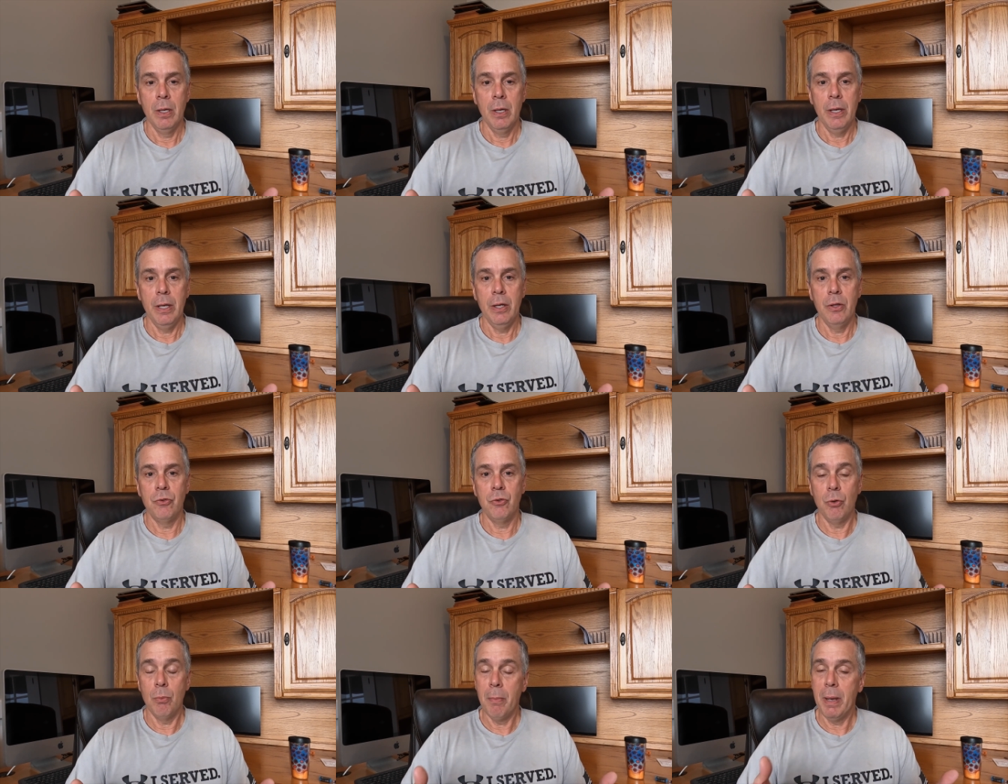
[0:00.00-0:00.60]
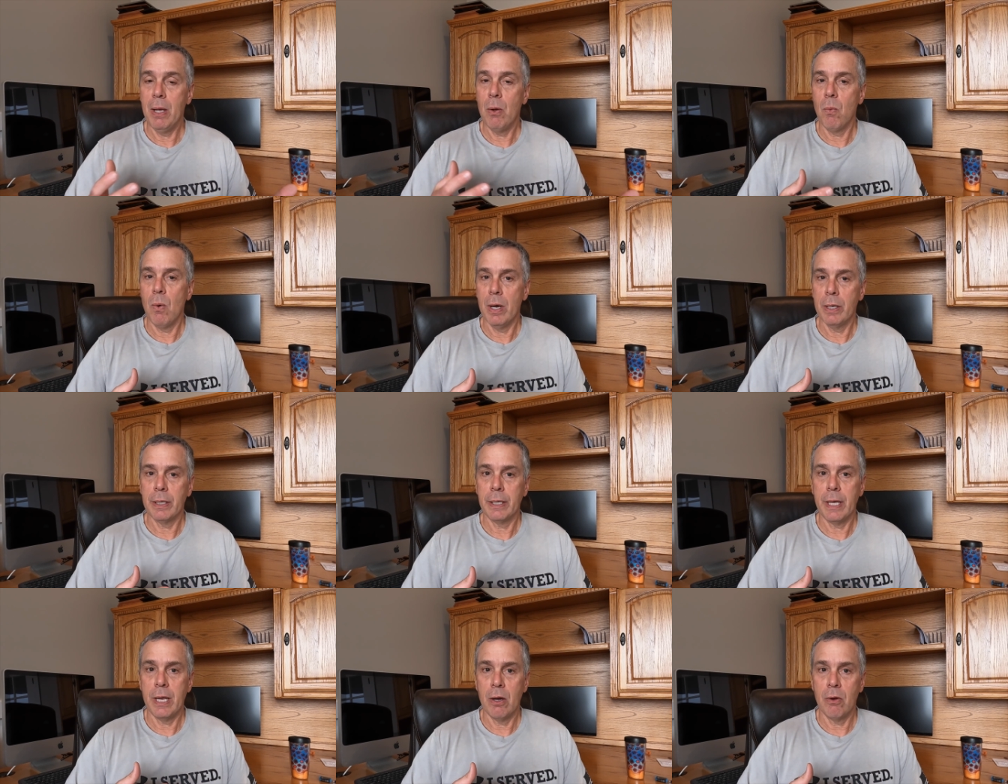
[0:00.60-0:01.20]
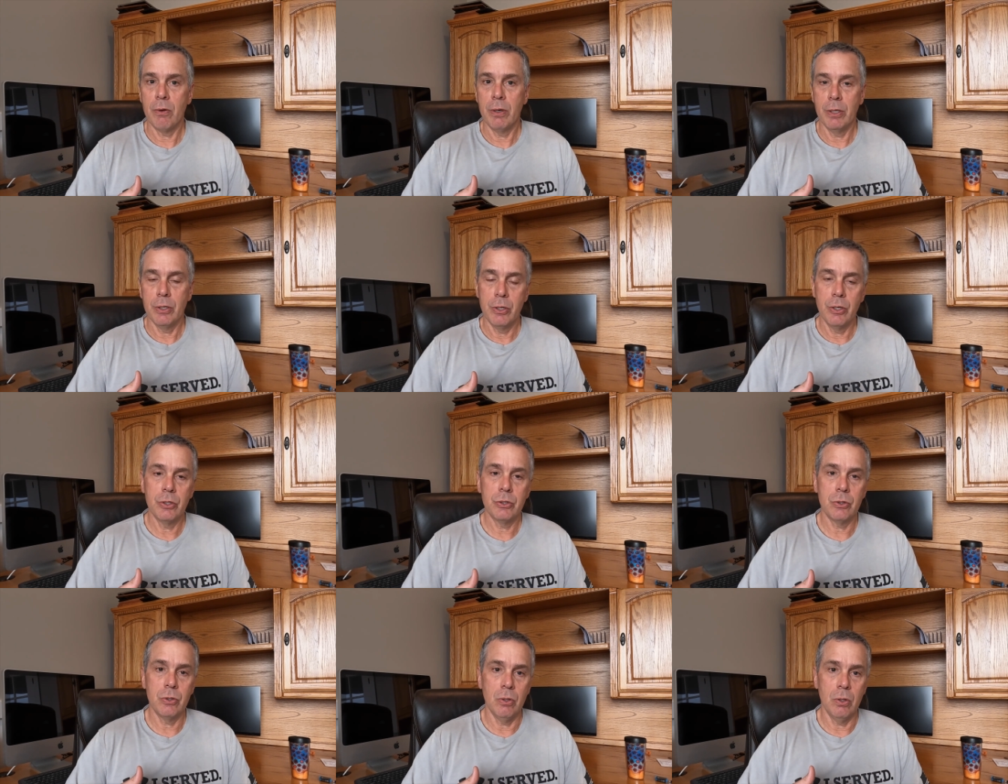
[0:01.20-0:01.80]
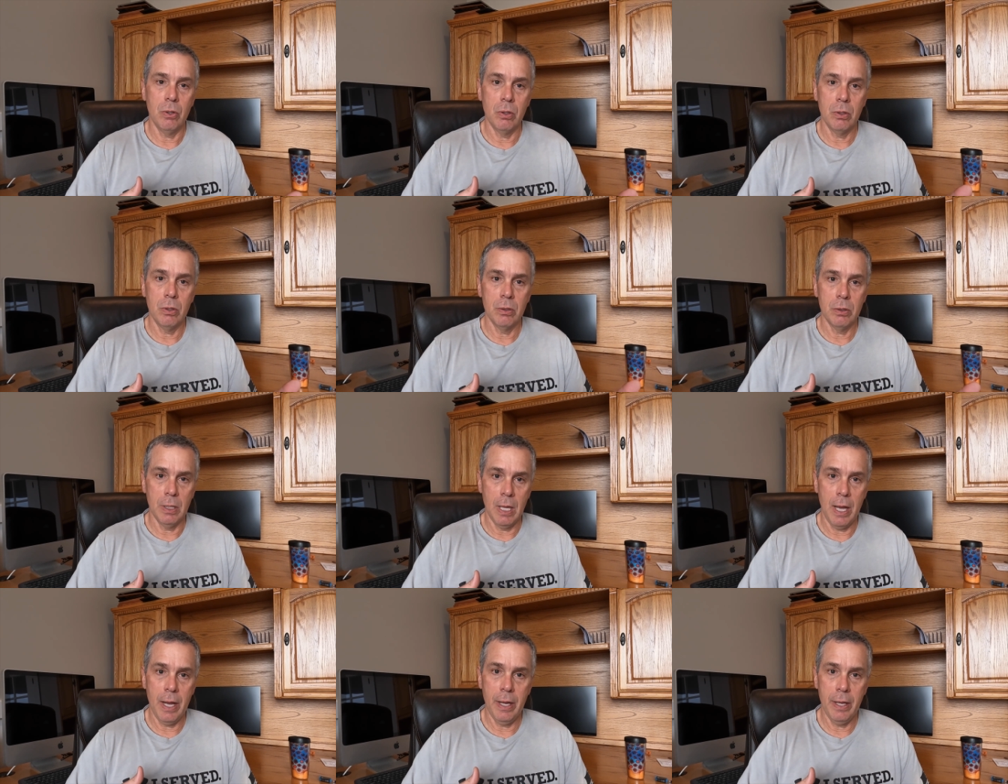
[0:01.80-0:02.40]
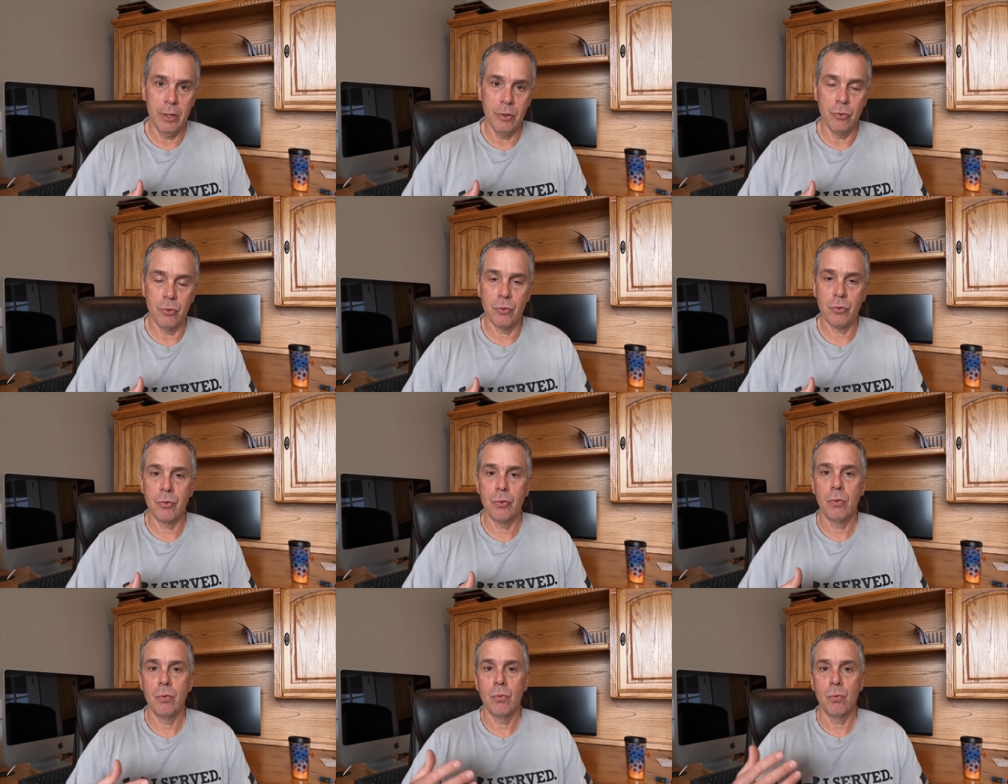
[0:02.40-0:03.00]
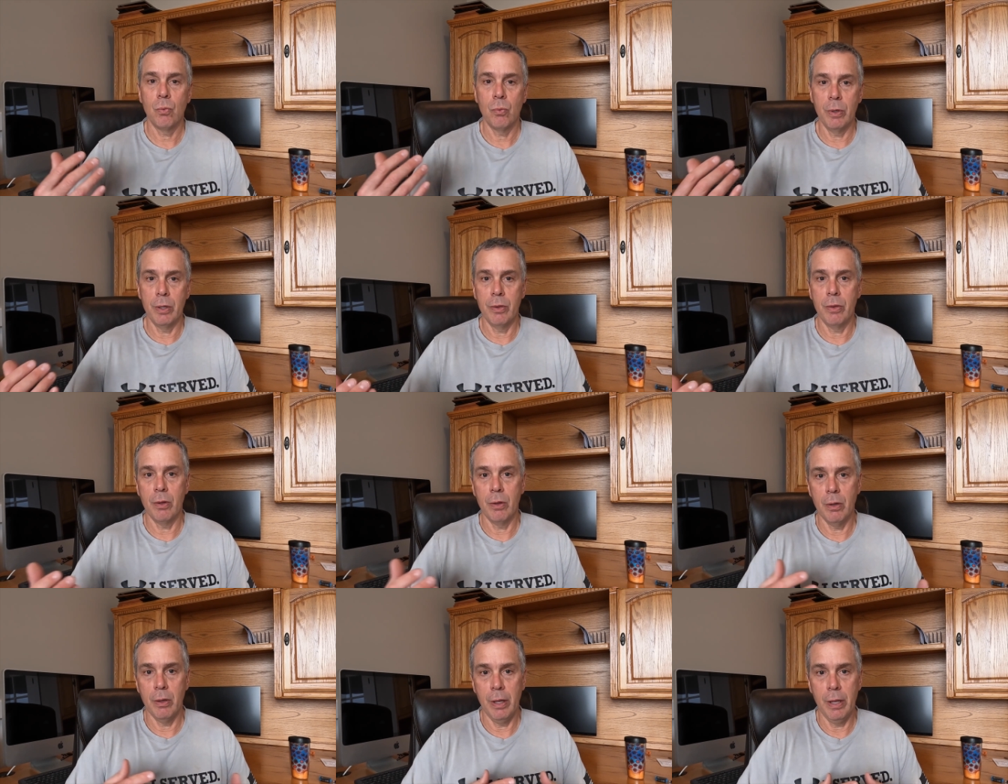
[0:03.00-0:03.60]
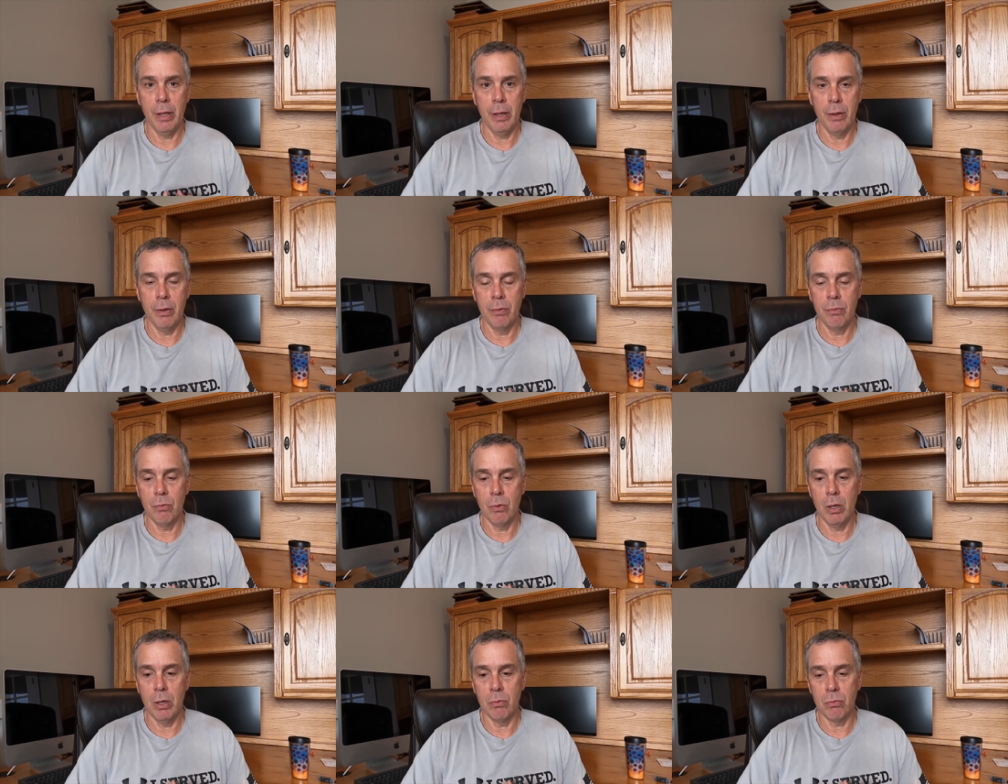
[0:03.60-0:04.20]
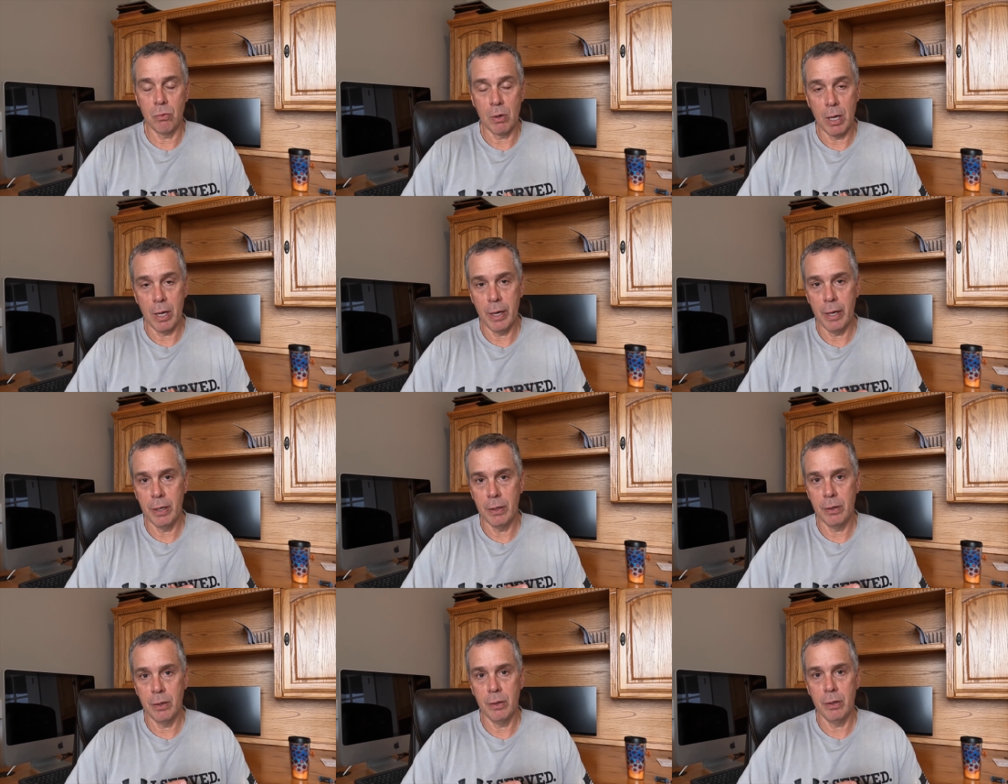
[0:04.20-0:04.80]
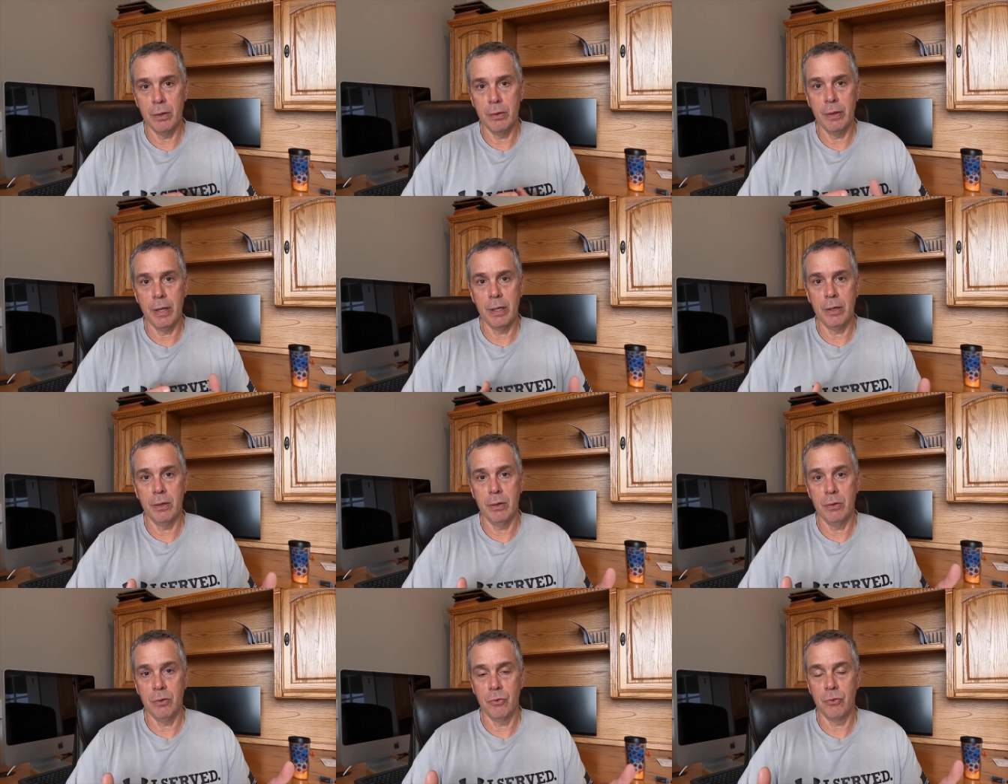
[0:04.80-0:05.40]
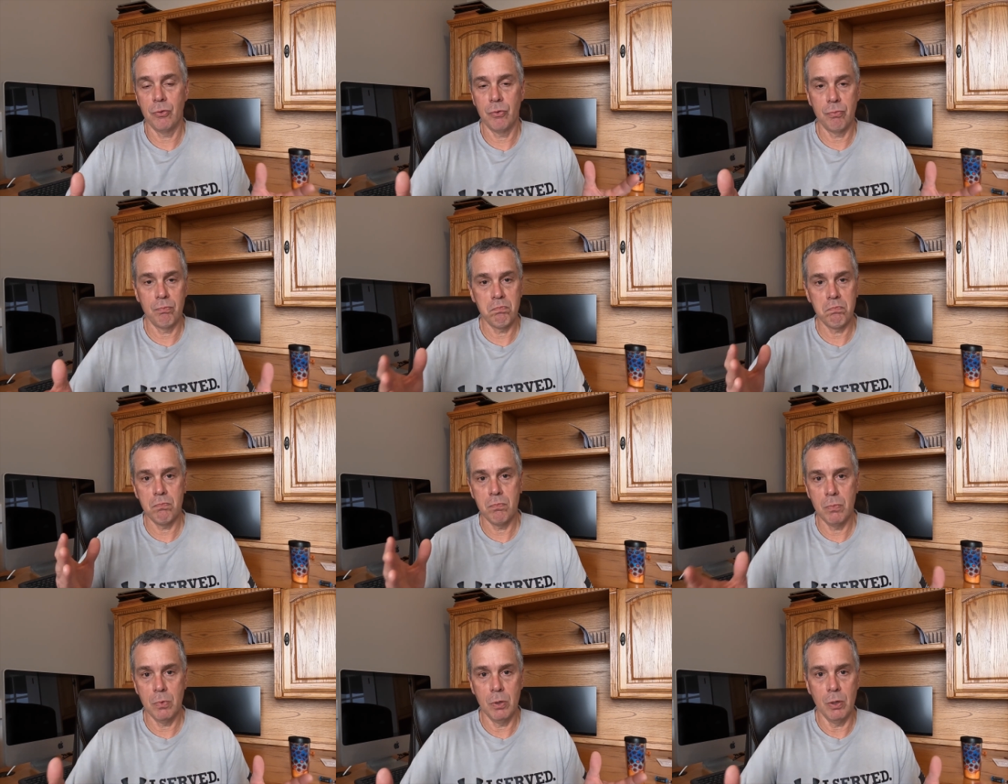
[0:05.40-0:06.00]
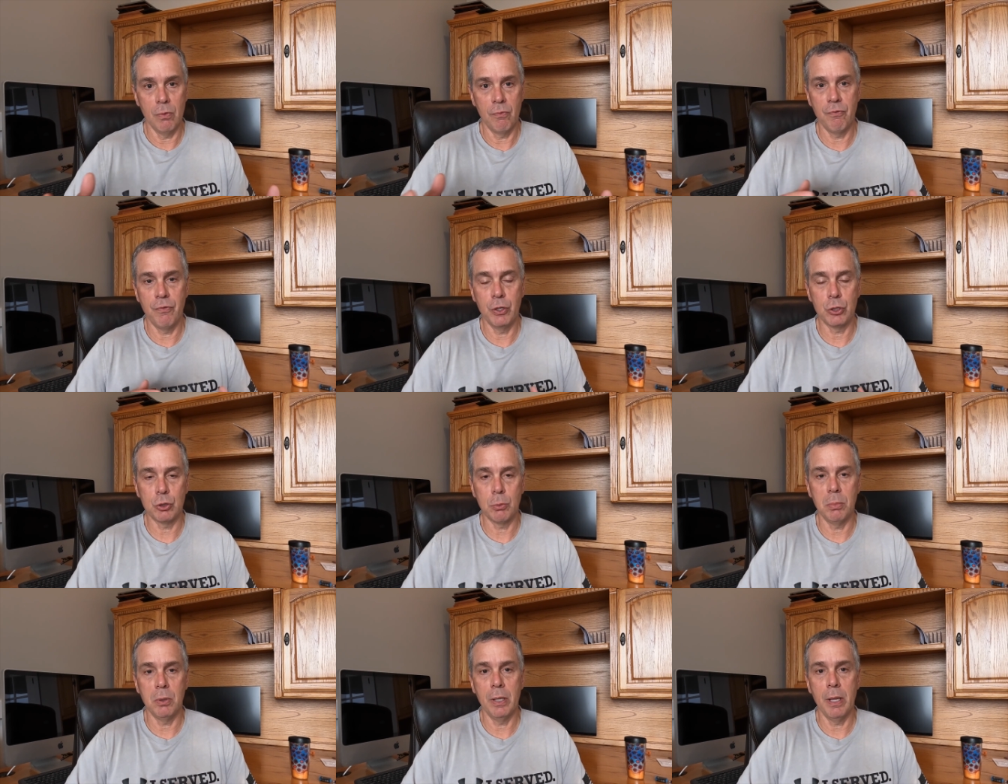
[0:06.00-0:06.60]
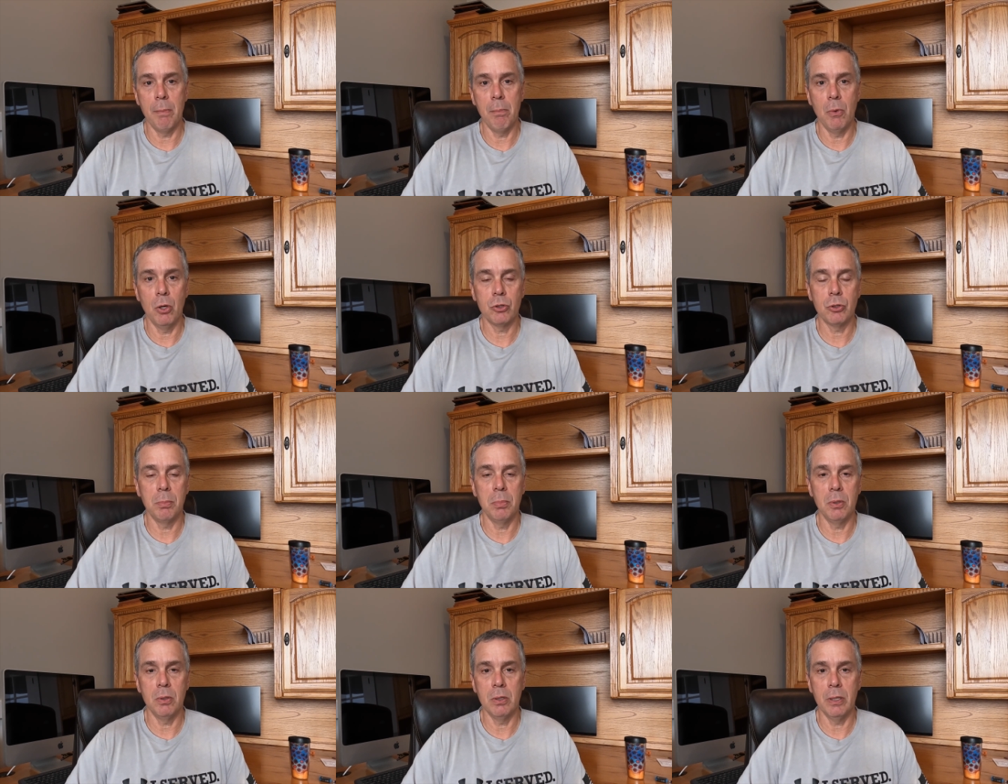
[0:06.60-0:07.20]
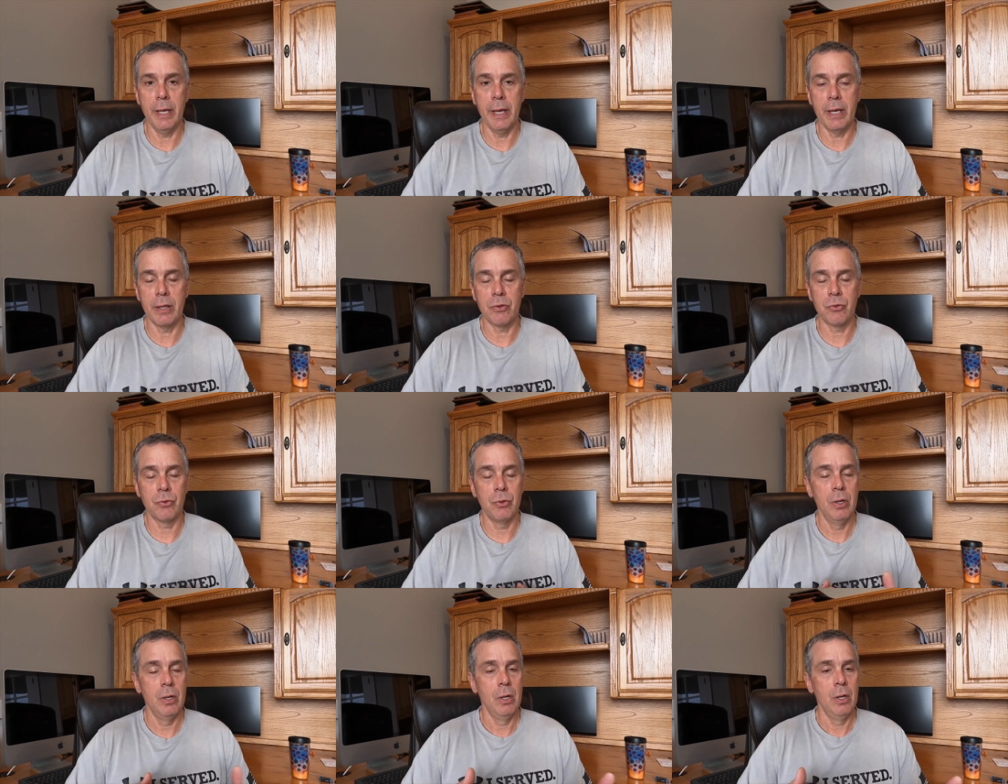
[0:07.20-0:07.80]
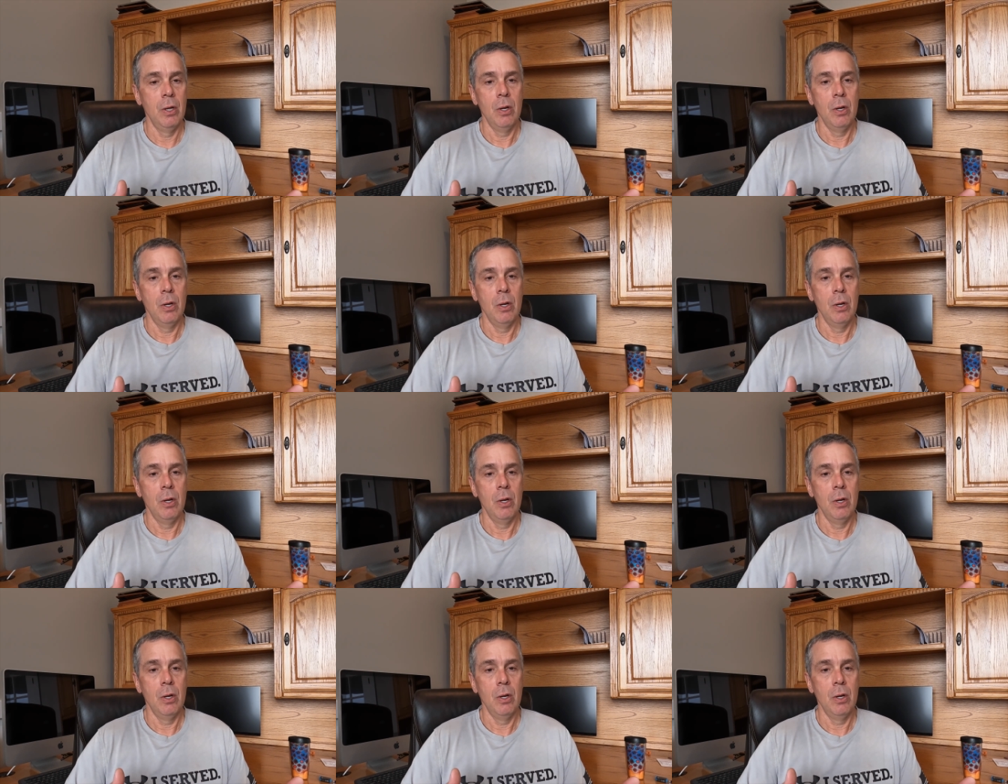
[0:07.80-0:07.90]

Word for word: is you may want to carry additional lines with a, a rod that is you know fishable at multiple lengths.